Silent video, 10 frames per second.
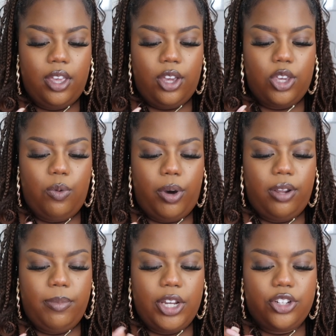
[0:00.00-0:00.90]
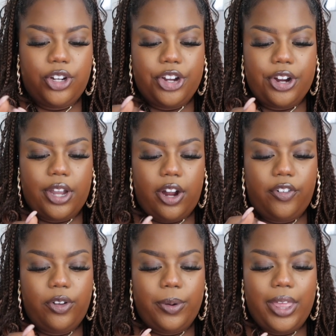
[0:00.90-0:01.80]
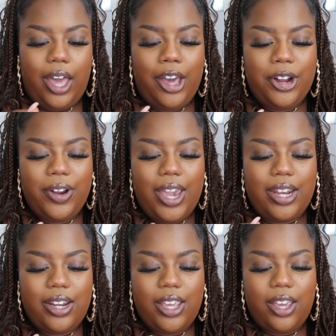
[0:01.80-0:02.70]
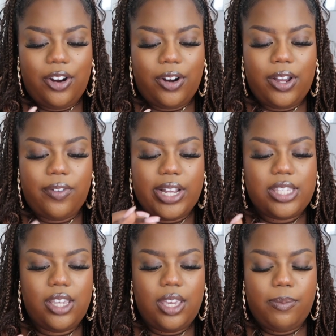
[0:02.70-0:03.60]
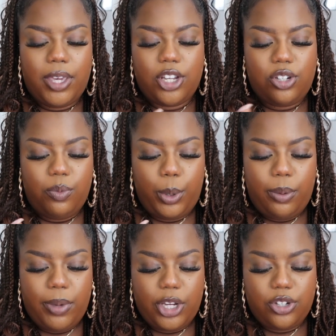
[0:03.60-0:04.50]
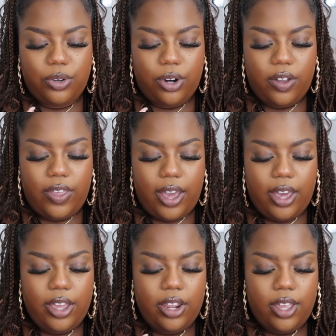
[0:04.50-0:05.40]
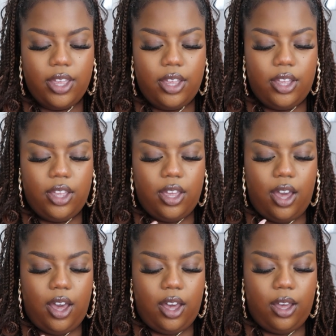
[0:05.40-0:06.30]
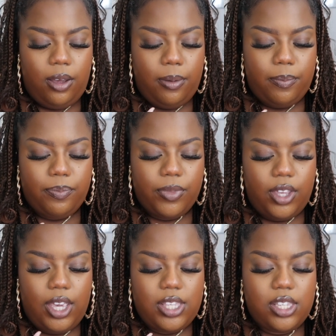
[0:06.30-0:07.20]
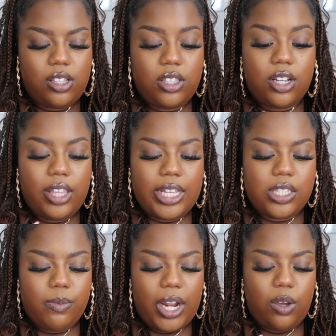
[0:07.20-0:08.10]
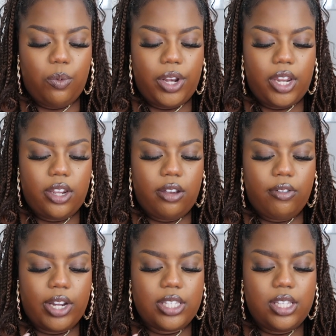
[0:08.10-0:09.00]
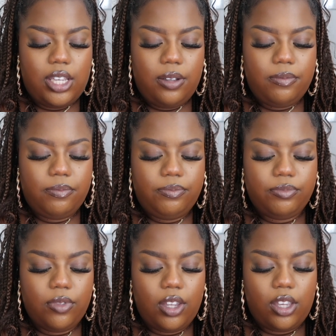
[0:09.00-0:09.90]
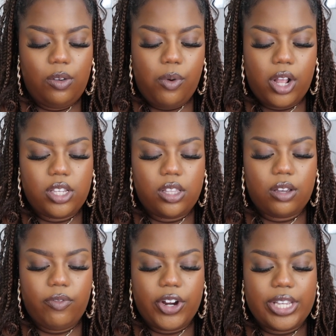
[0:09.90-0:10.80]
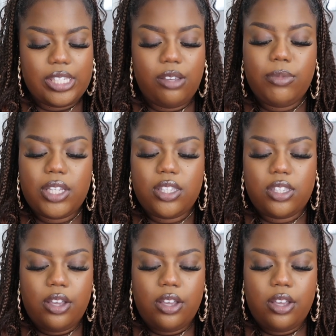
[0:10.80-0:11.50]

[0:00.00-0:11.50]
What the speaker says: You wanna make sure you're careful with how you're editing or erasing it, because you wanna make sure that it doesn't look like somebody went in and erased it. You want it to look very seamless.